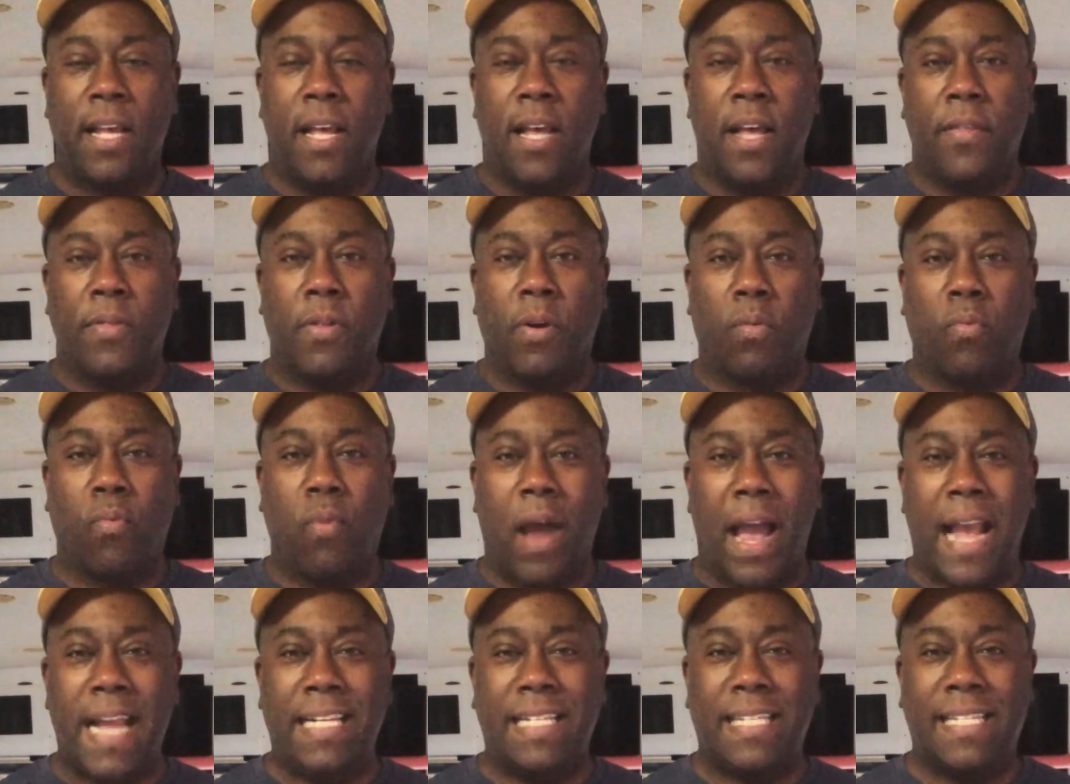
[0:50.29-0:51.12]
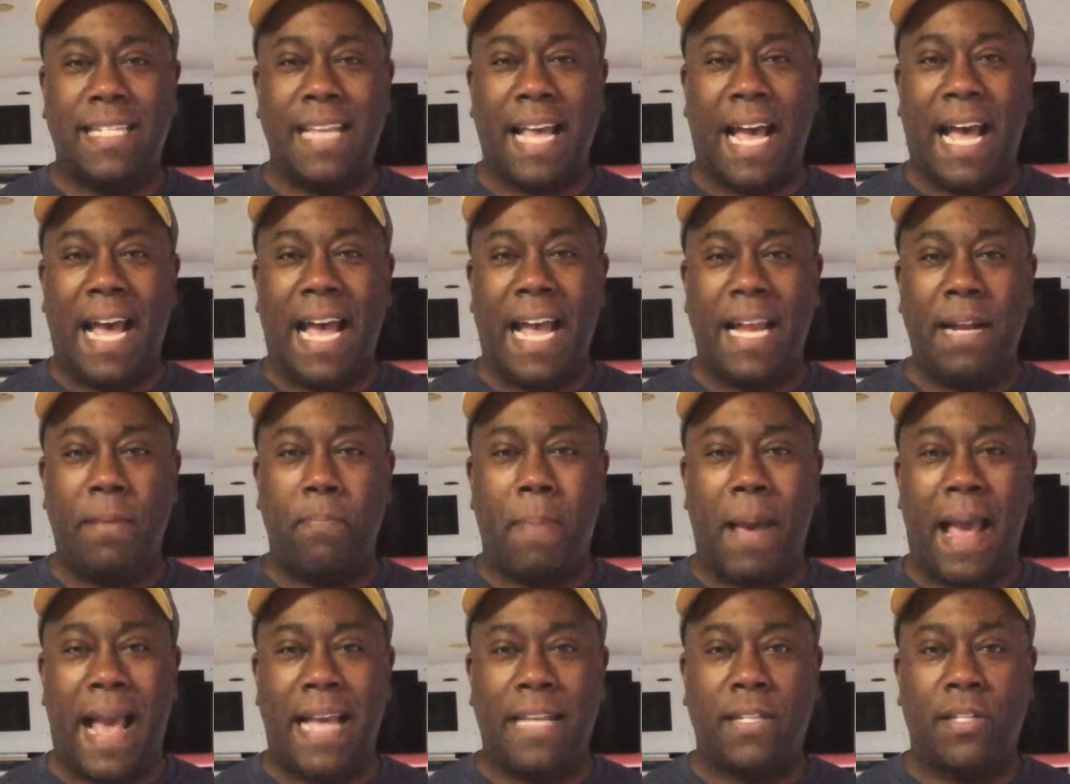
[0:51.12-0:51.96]
the right side
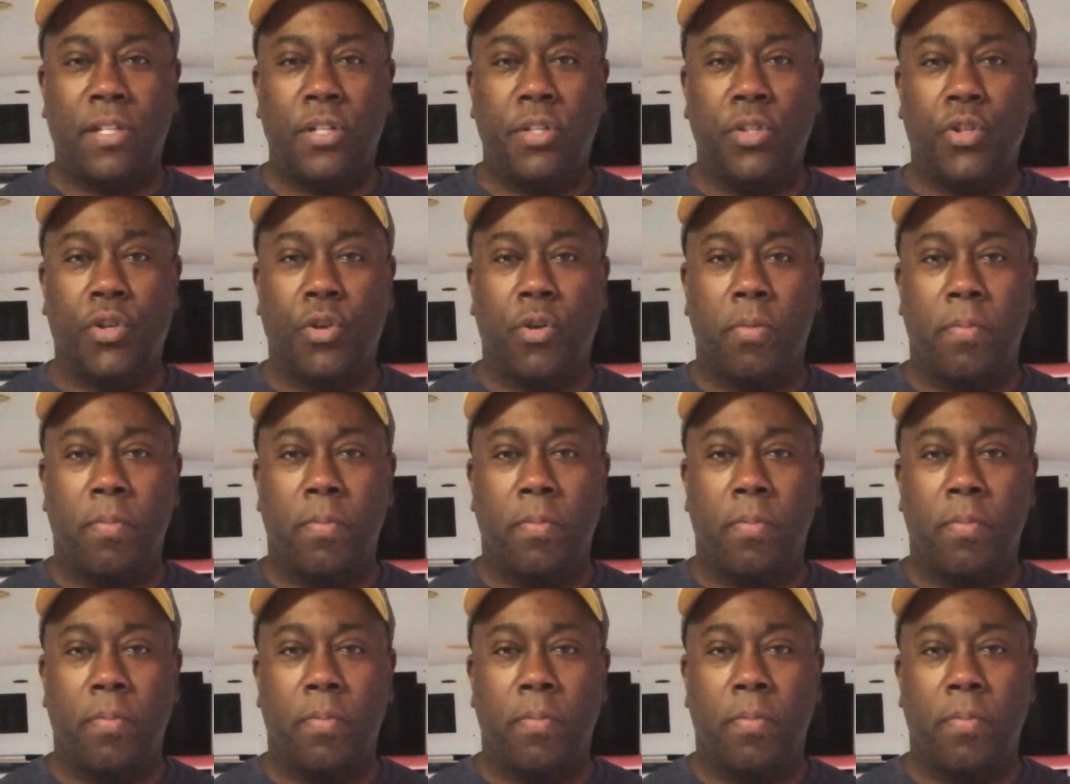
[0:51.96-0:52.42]
passenger